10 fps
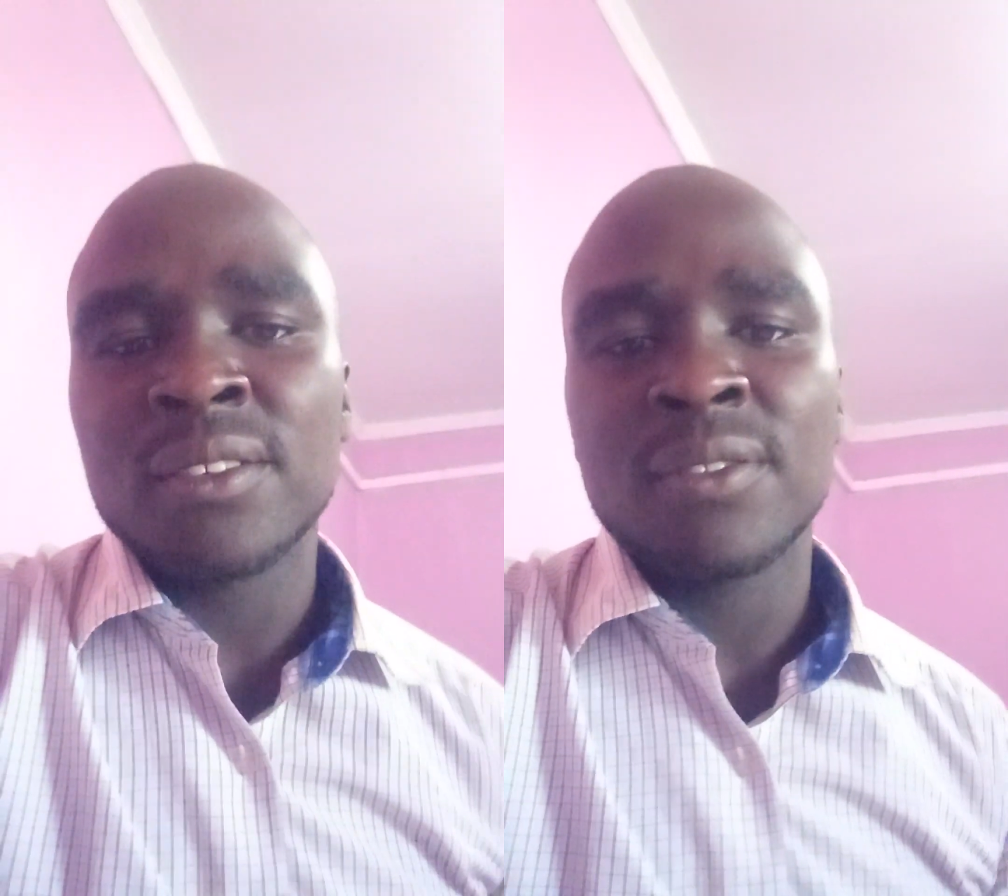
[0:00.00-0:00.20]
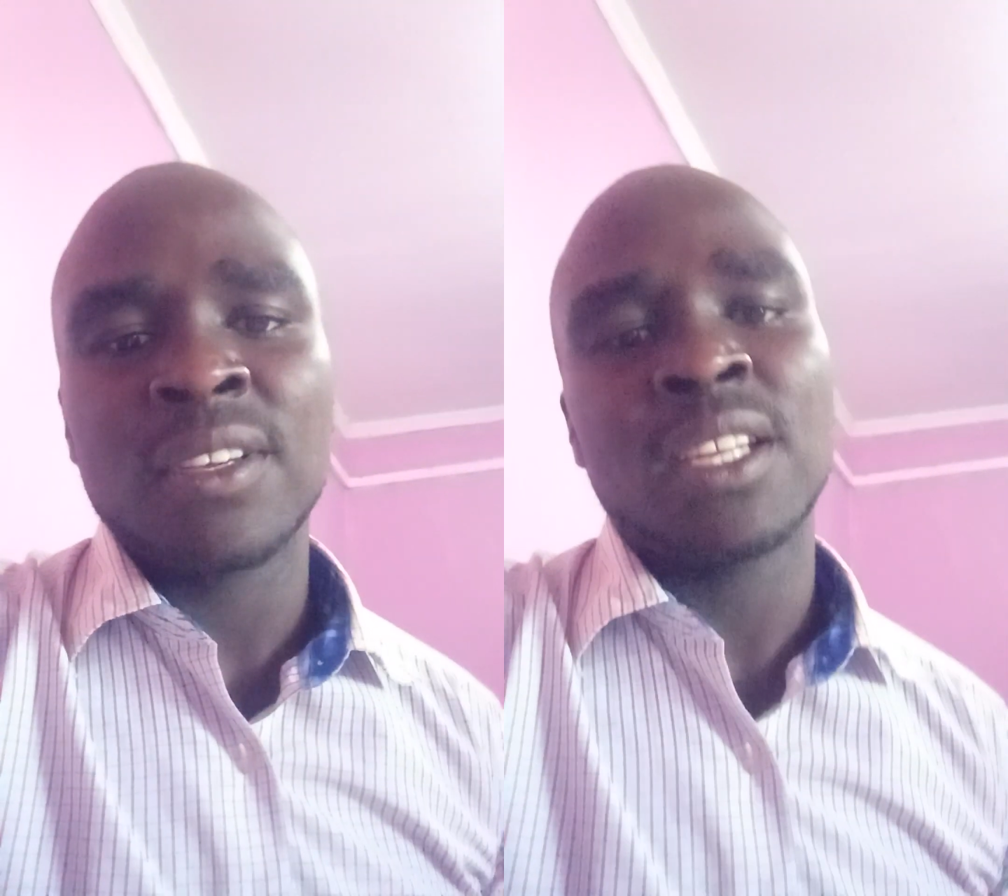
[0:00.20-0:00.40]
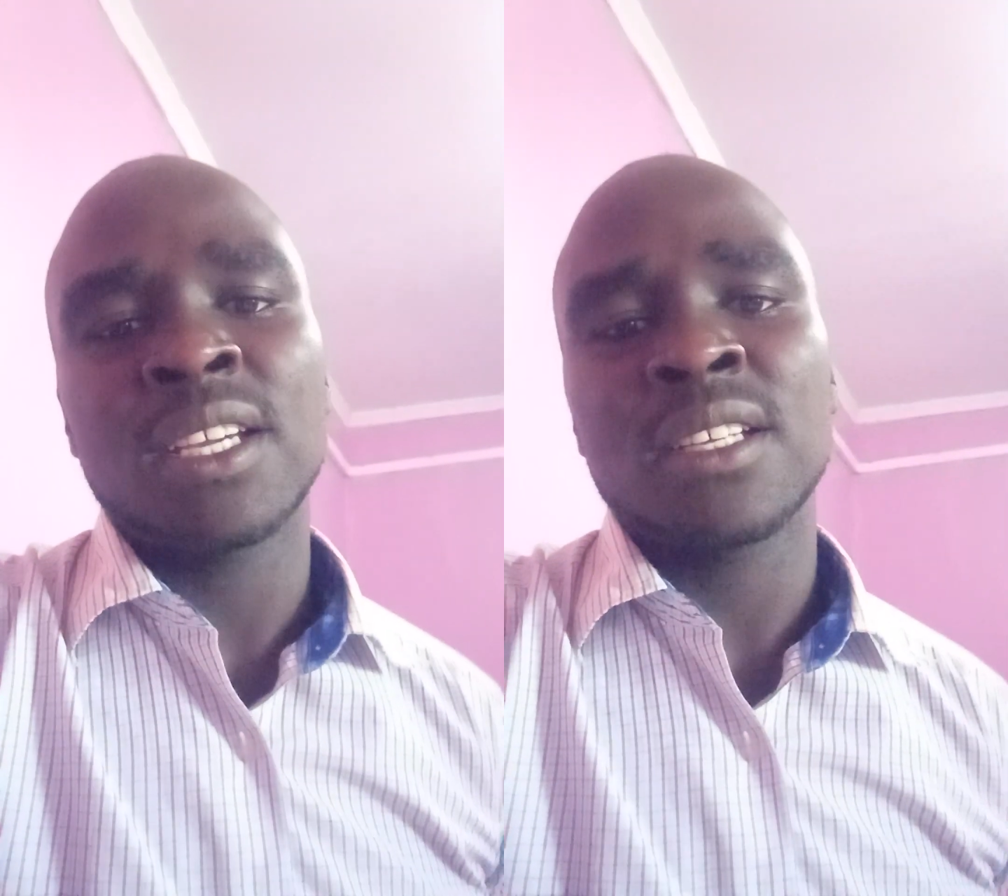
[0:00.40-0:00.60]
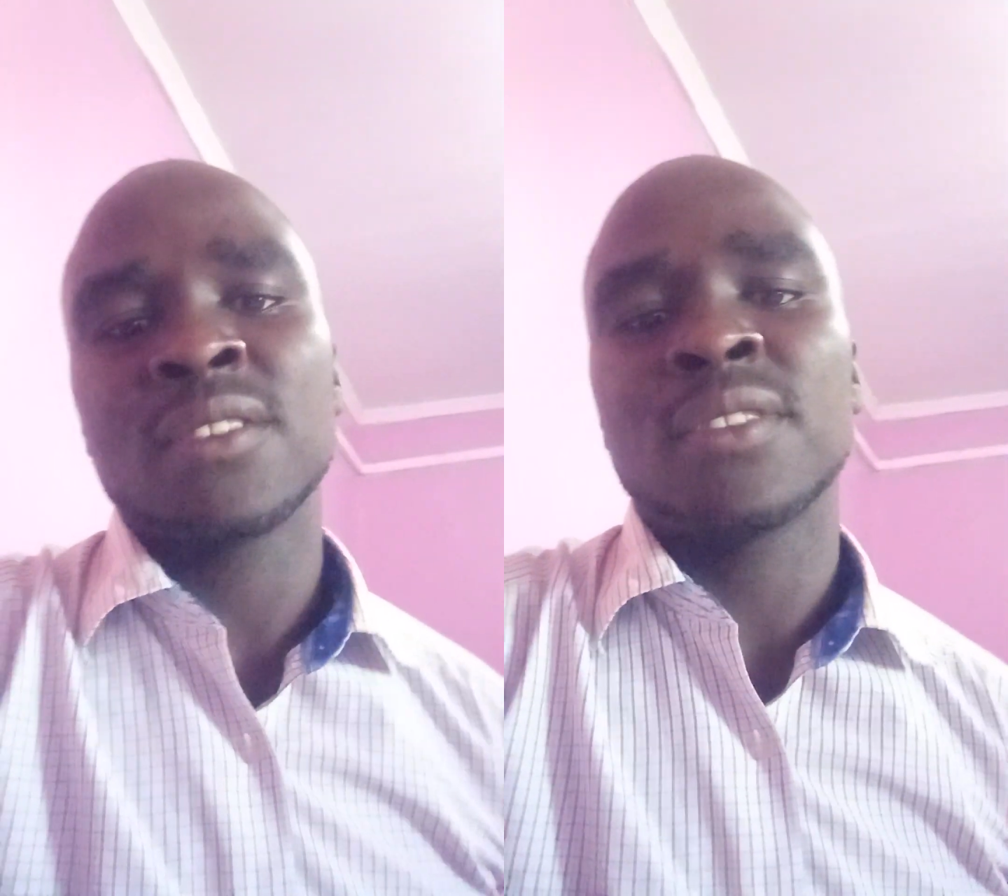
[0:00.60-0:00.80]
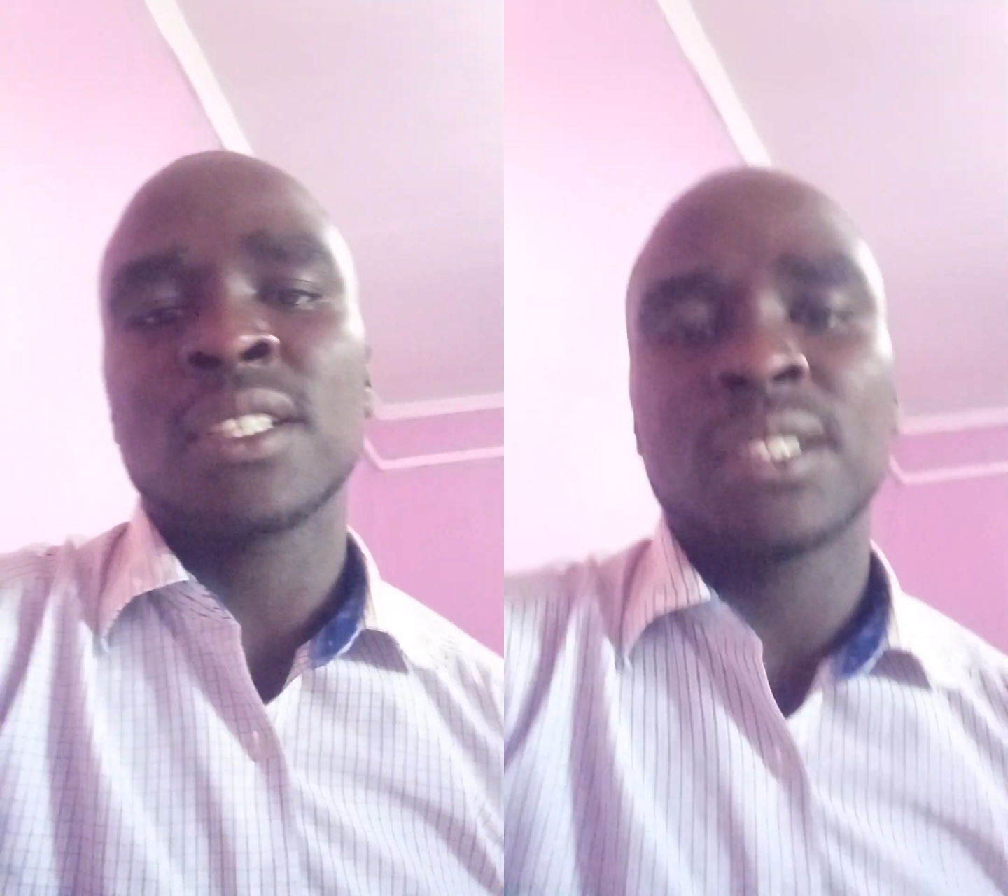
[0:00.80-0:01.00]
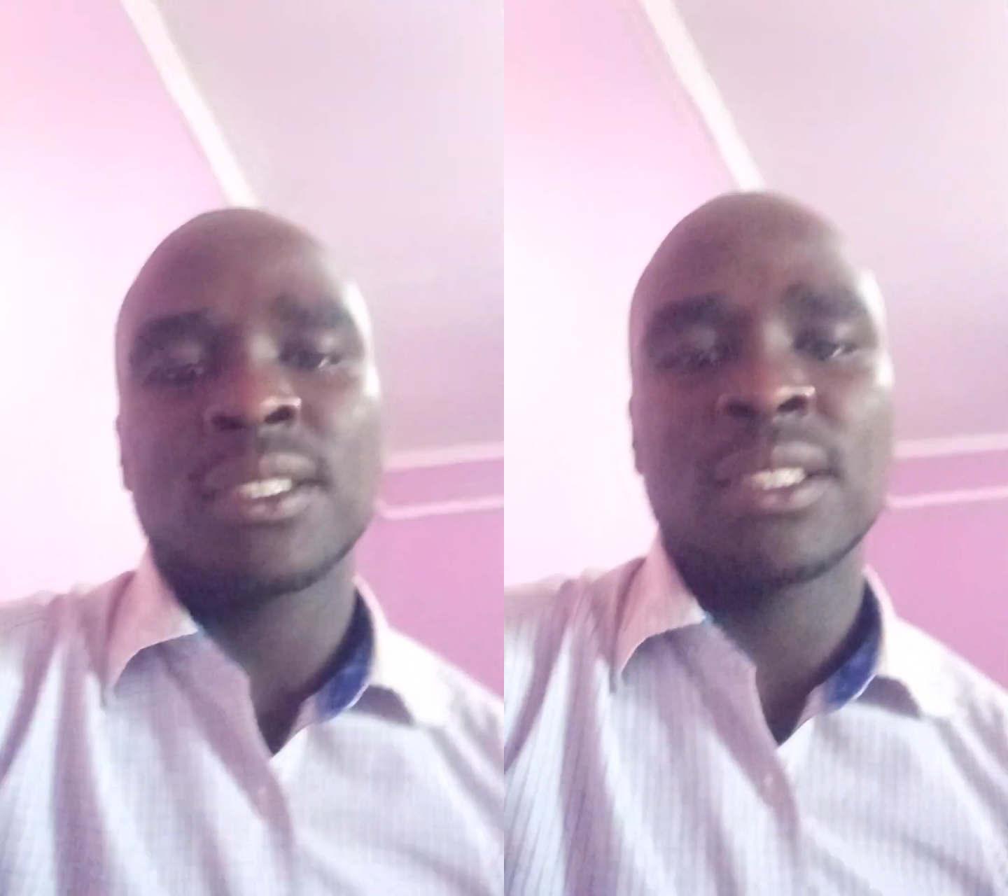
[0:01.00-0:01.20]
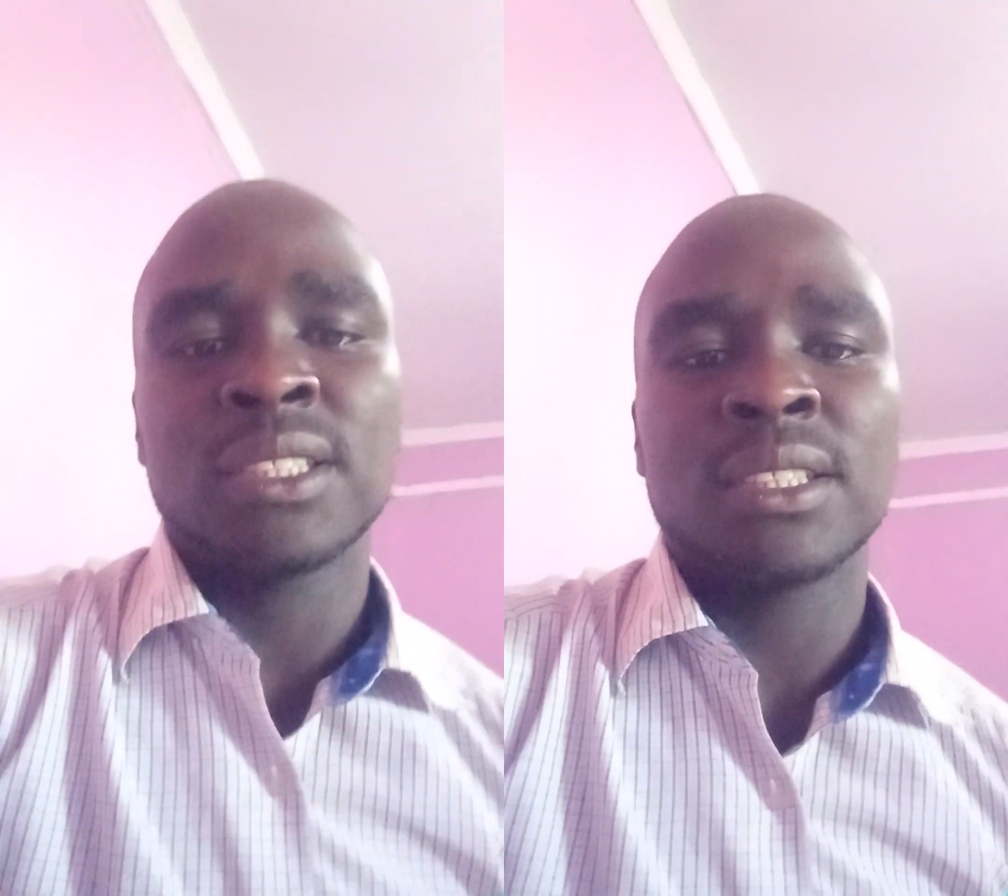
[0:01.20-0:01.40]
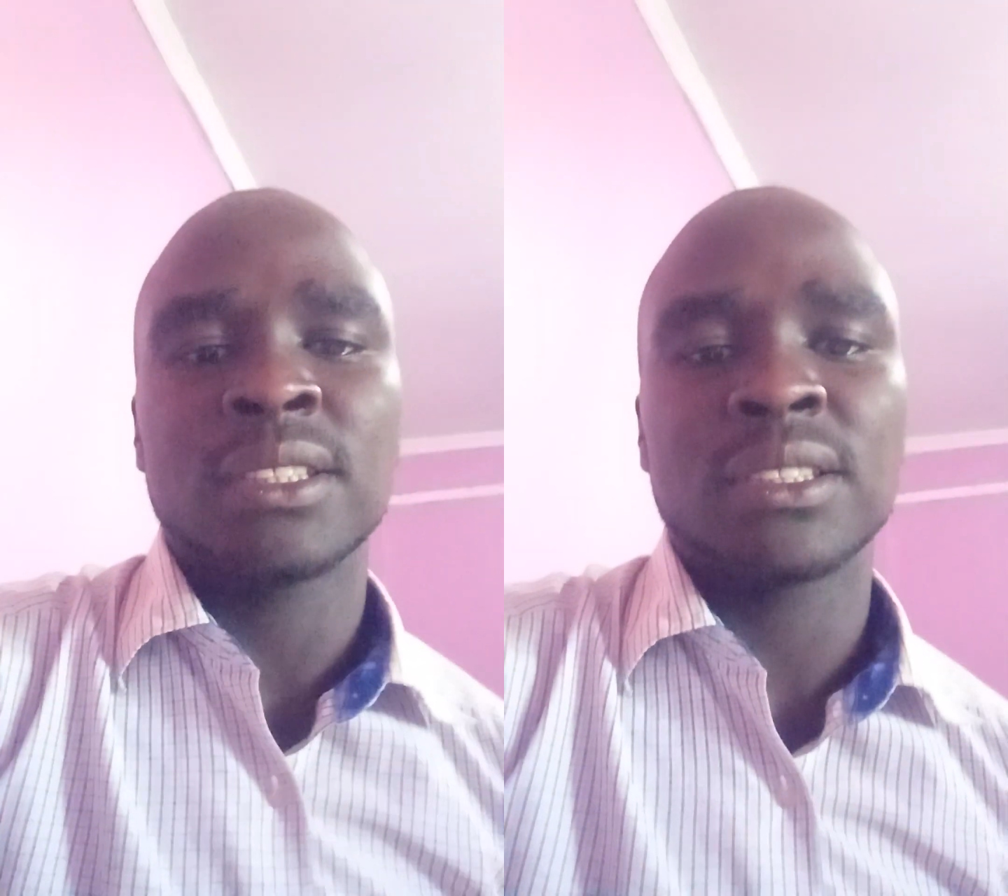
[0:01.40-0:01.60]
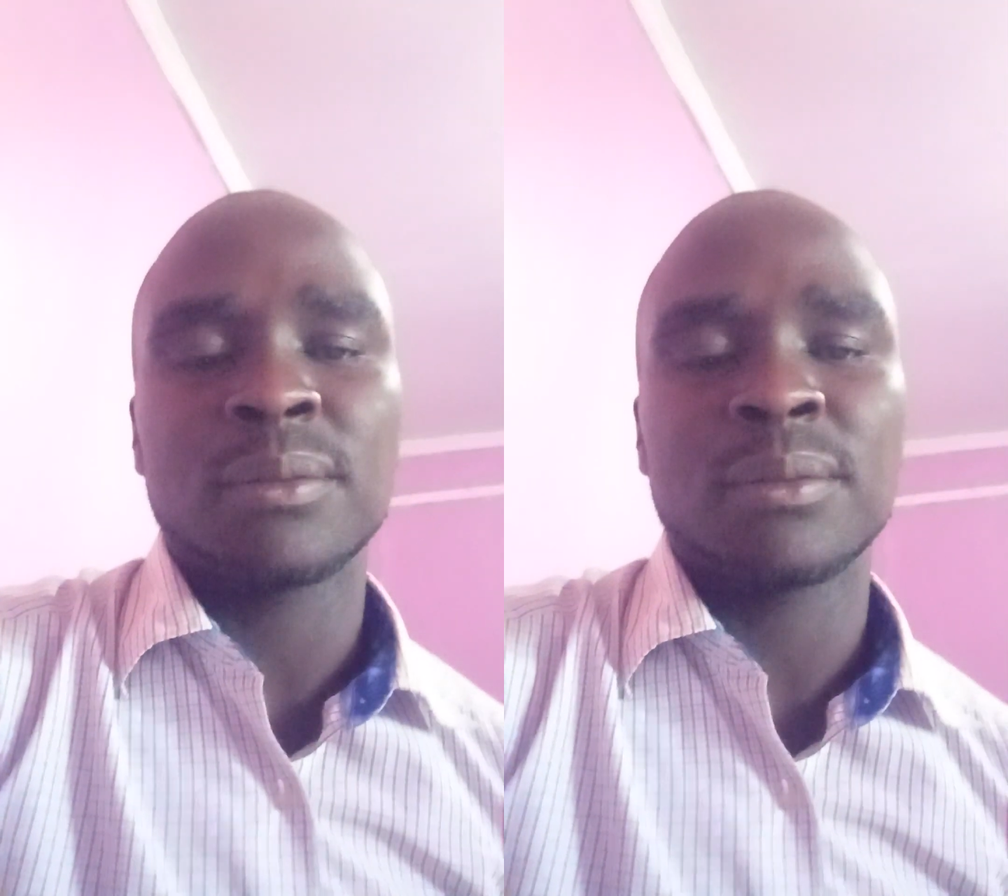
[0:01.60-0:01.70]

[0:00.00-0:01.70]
various factors such as